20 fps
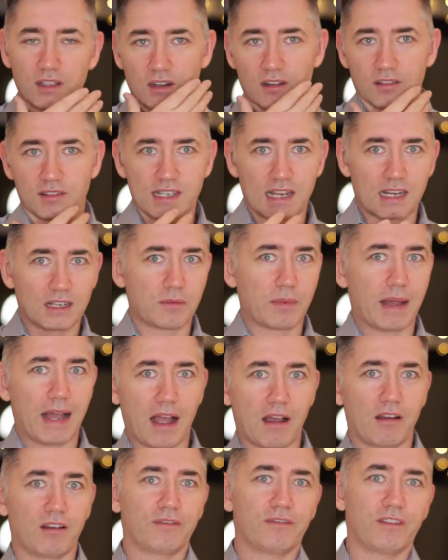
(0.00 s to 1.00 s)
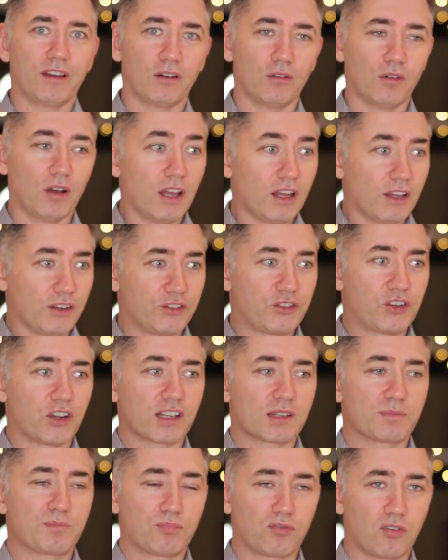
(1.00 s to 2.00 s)
you know, tell you about how it felt
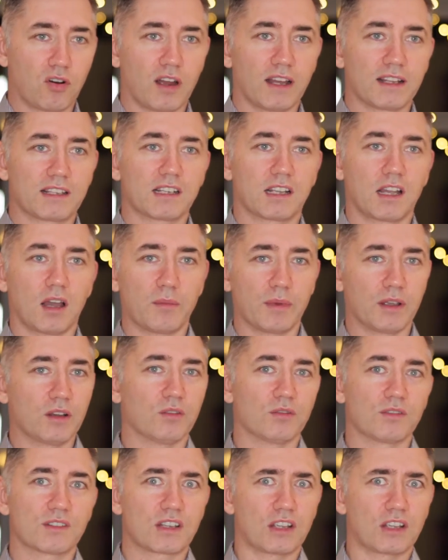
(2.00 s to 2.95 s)
just prior to coming on,